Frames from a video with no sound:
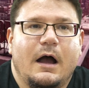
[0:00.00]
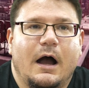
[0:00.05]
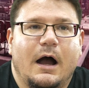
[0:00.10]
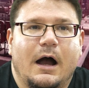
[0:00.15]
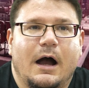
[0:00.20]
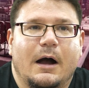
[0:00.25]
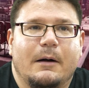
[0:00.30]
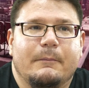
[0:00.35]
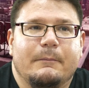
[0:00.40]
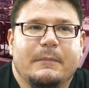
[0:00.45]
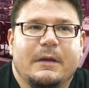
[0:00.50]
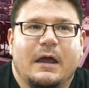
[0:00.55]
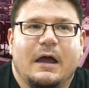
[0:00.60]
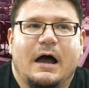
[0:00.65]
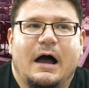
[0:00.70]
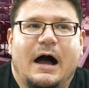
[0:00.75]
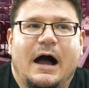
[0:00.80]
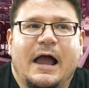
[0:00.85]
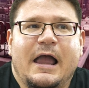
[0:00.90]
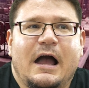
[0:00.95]
Um,
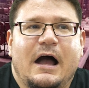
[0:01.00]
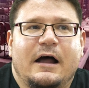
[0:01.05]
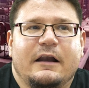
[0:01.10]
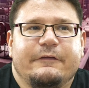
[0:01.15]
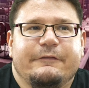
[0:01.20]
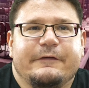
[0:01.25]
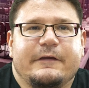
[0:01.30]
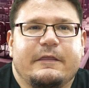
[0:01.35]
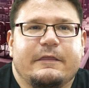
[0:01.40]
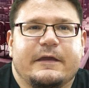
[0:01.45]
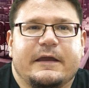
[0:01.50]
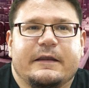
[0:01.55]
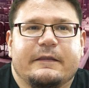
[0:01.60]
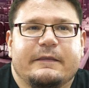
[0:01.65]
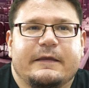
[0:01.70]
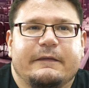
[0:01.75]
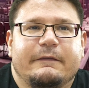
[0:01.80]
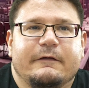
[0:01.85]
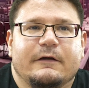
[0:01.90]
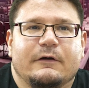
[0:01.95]
I honestly
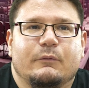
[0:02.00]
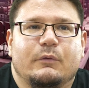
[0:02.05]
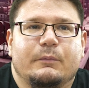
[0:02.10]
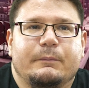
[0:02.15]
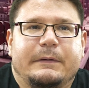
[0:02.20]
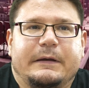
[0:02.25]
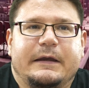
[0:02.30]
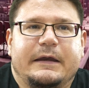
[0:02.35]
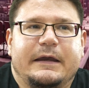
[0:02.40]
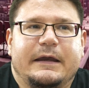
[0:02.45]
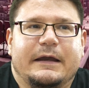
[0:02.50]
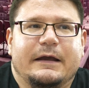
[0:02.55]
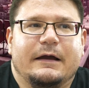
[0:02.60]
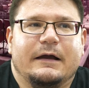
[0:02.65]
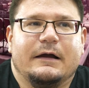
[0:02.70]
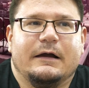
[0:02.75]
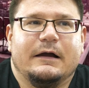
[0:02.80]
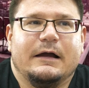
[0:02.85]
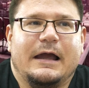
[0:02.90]
think that there will be